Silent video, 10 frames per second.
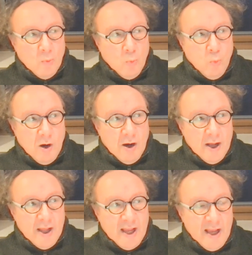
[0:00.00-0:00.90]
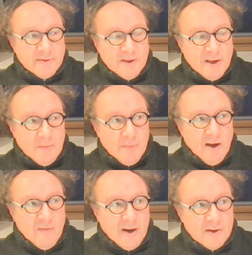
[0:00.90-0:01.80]
why
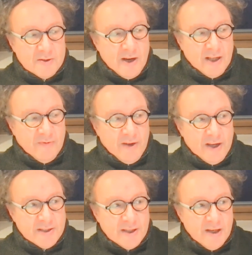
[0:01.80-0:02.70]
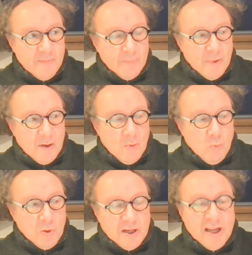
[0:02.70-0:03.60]
Epstein-Barr virus reactivation
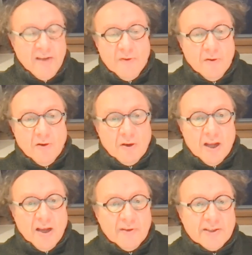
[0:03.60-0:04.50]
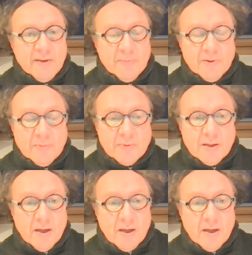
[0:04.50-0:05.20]
would give you long COVID symptoms.